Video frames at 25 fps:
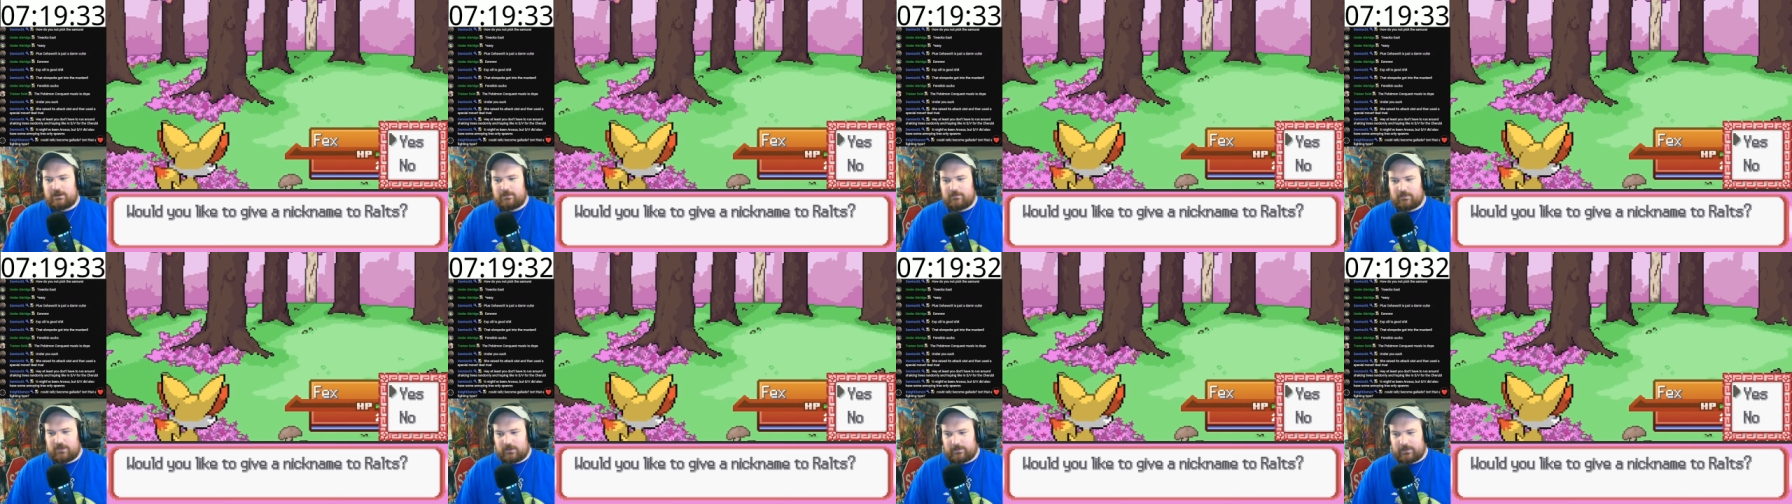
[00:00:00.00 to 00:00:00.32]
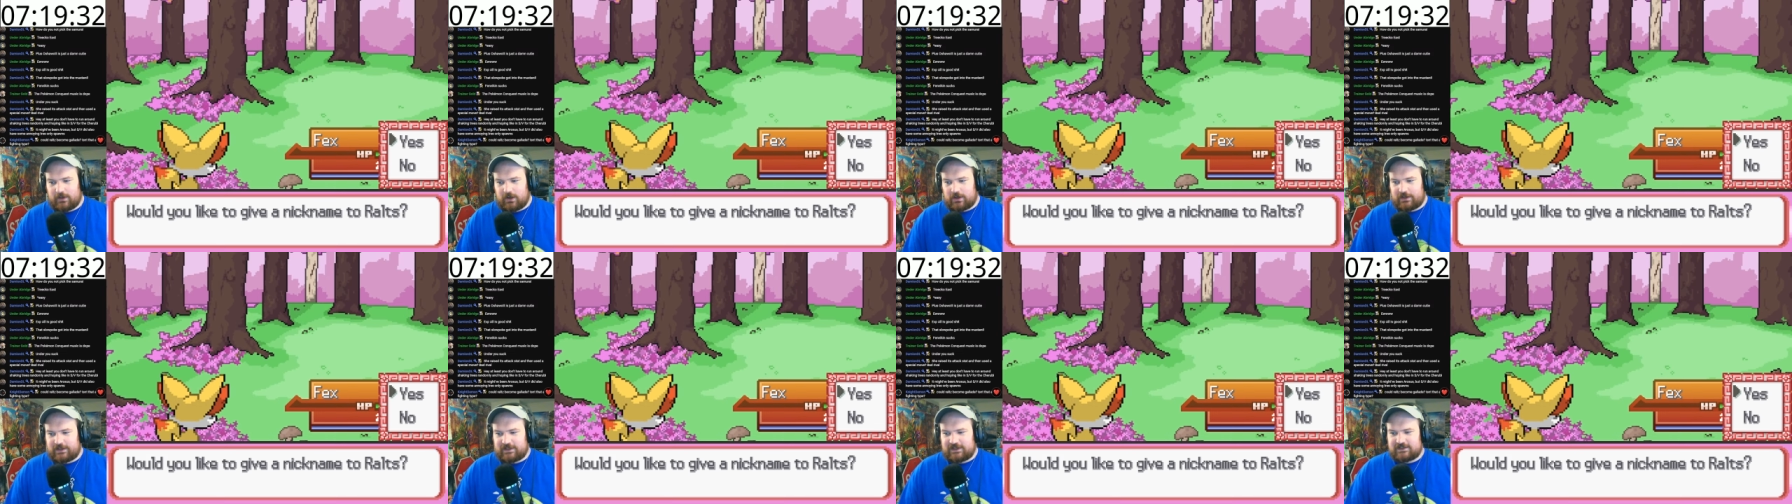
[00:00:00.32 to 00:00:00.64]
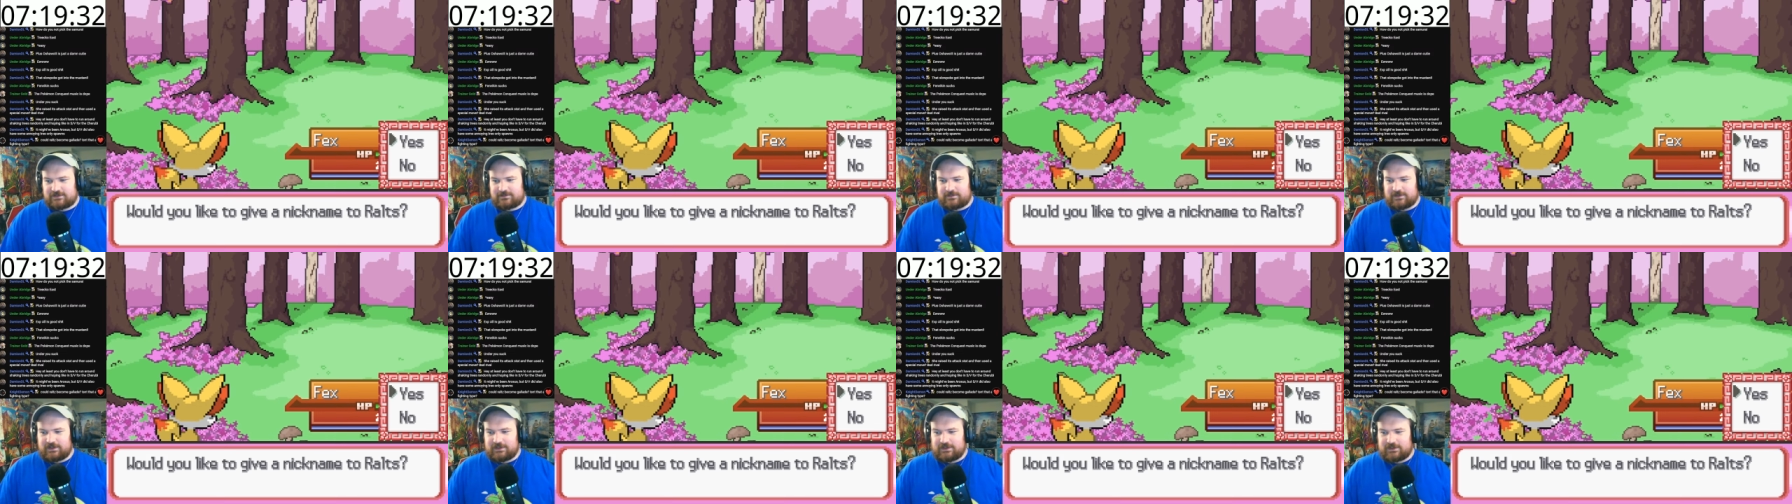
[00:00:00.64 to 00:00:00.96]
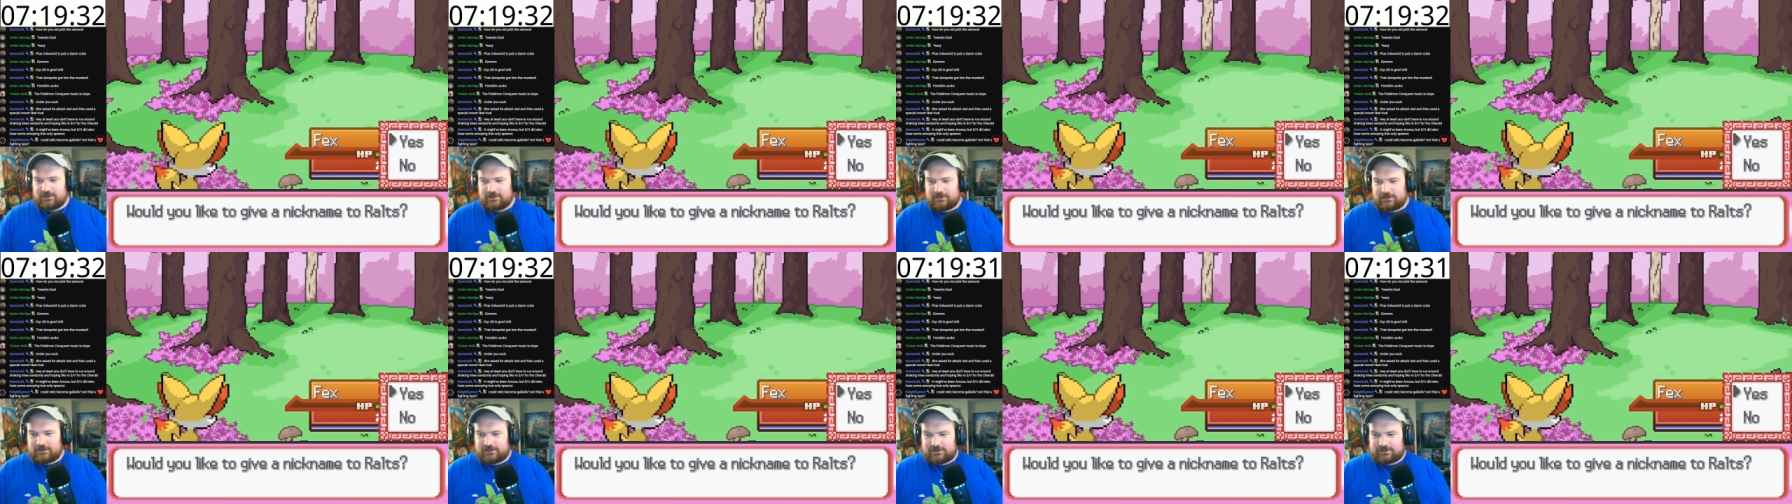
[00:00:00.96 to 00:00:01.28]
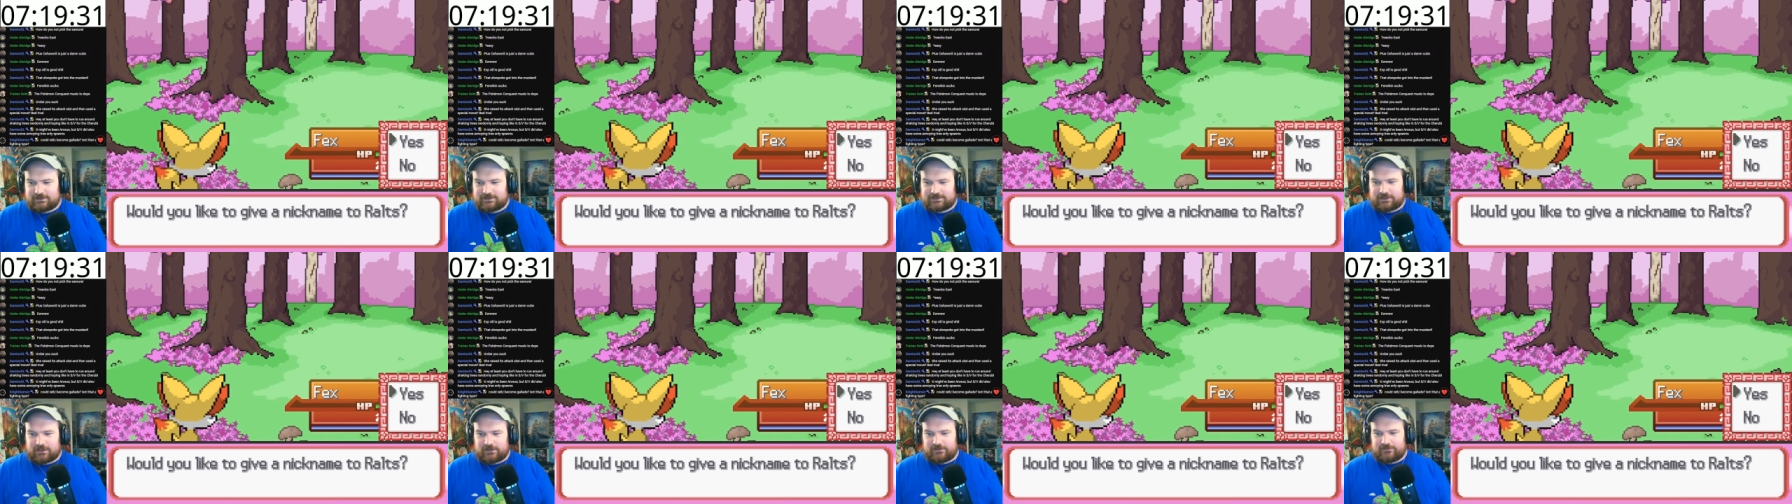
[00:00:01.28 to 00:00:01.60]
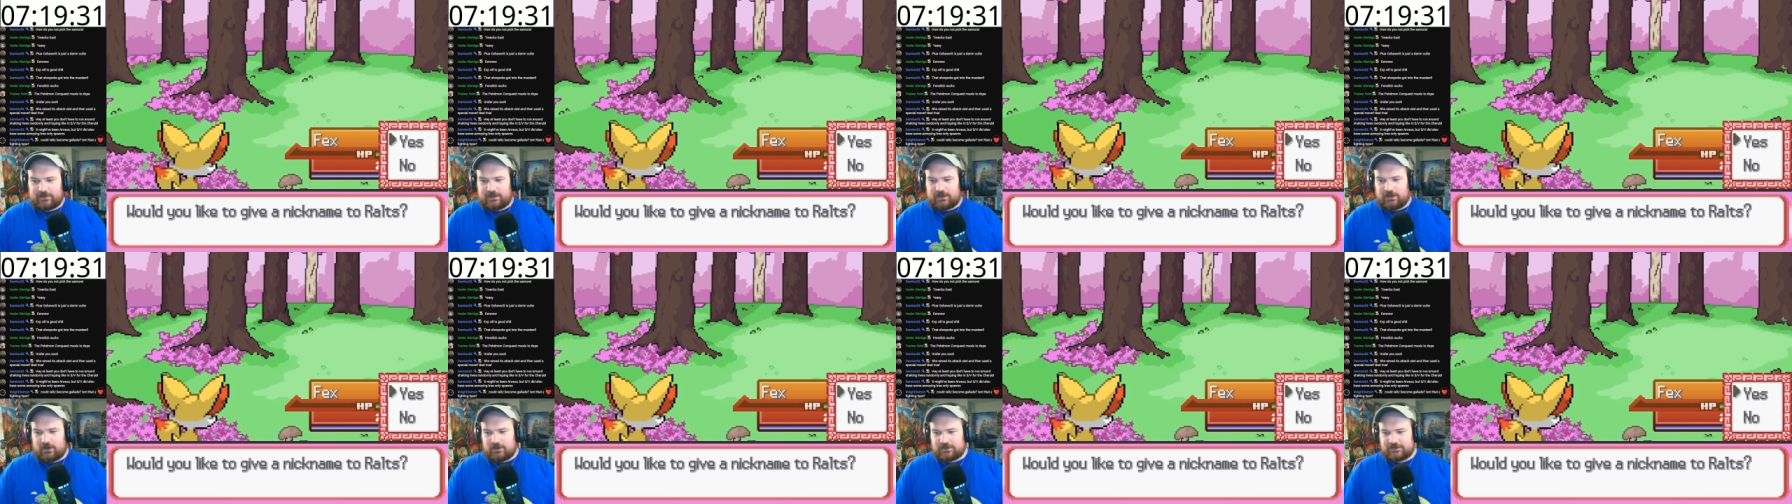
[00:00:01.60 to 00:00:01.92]
Might have been Arceus, but Scarlet
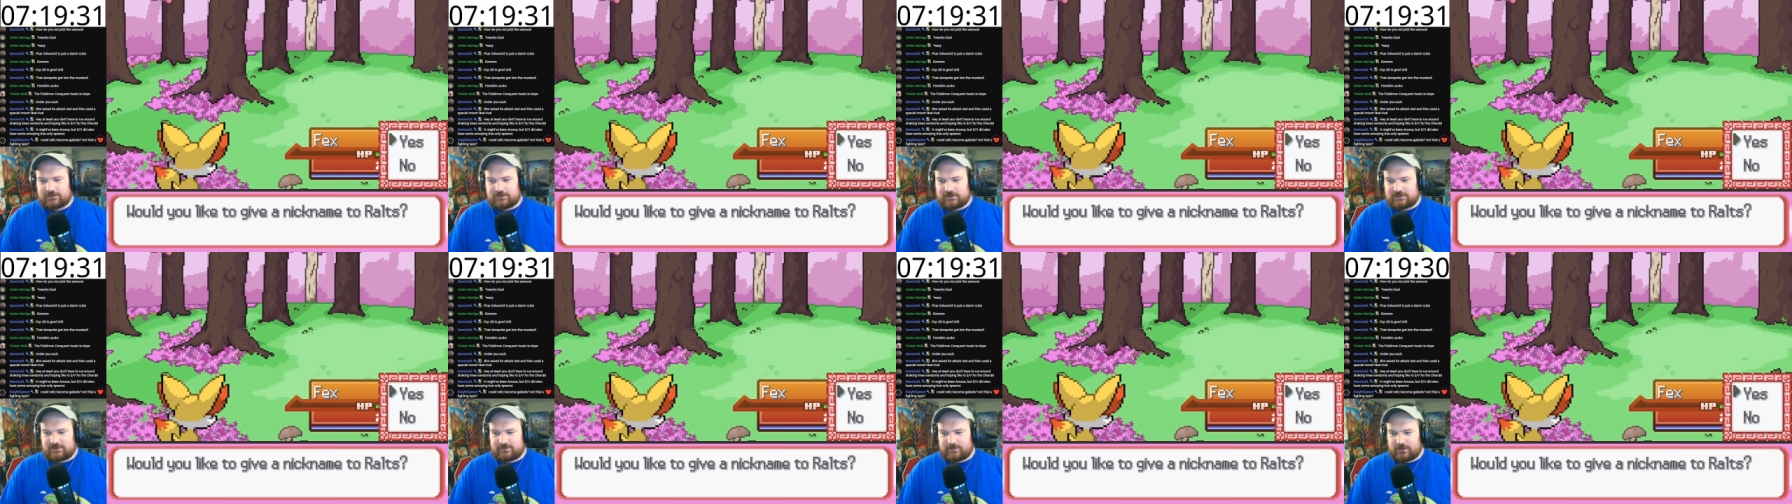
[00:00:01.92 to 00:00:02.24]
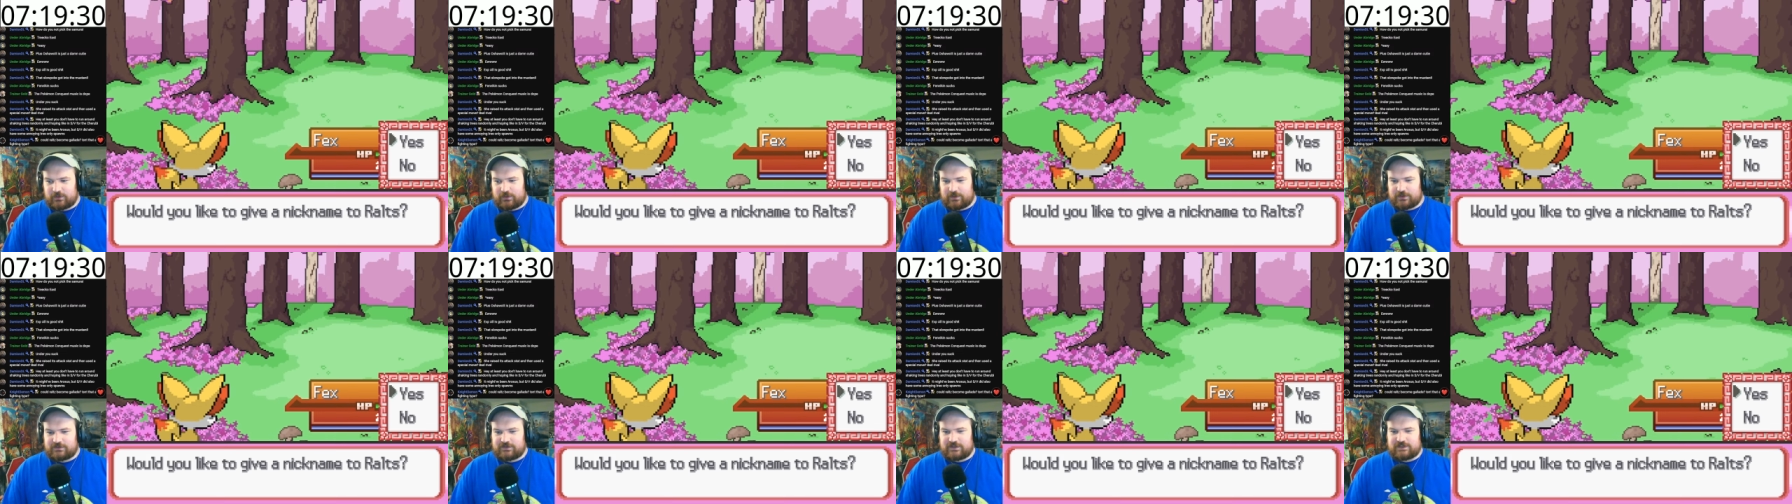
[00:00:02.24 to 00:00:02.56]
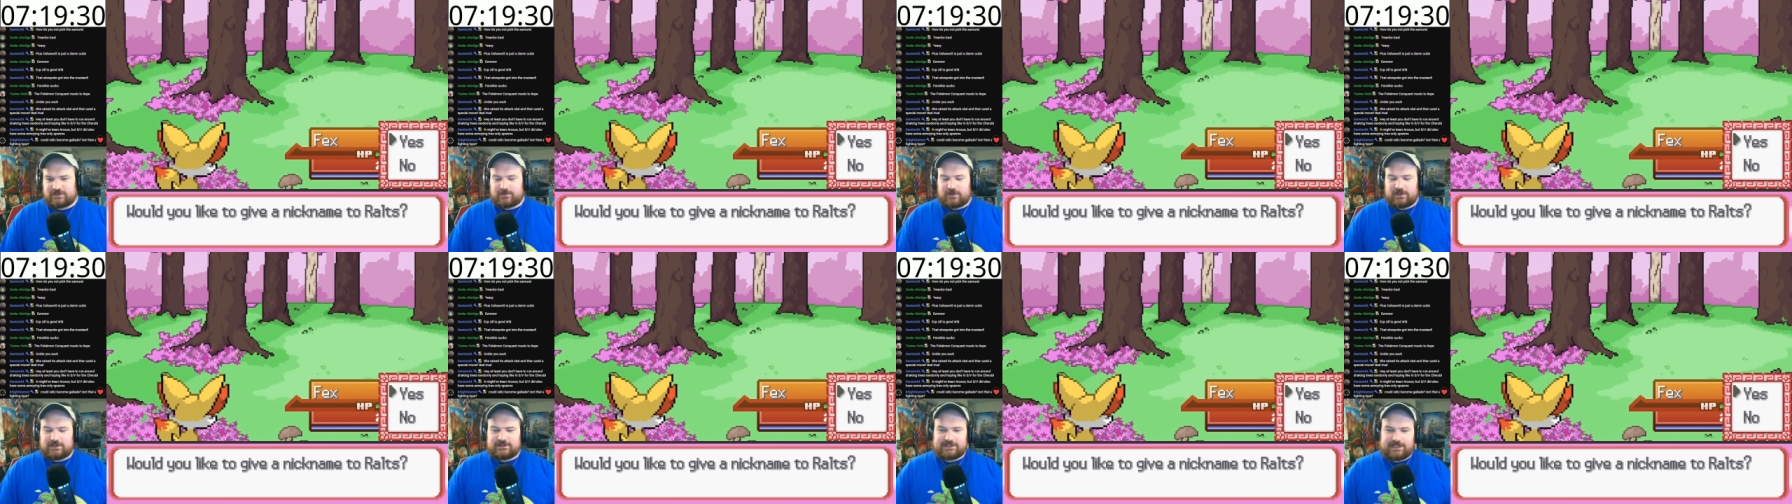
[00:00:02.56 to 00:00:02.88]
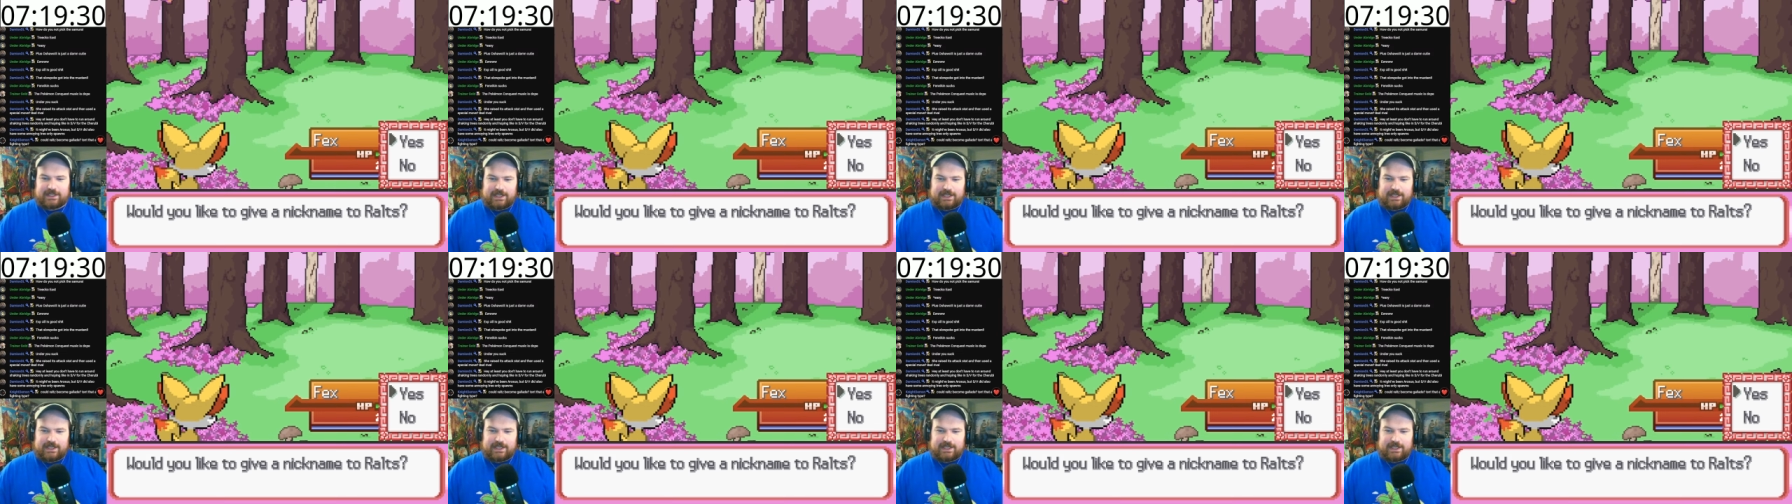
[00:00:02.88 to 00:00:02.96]
Violet also had some annoying tree spawns.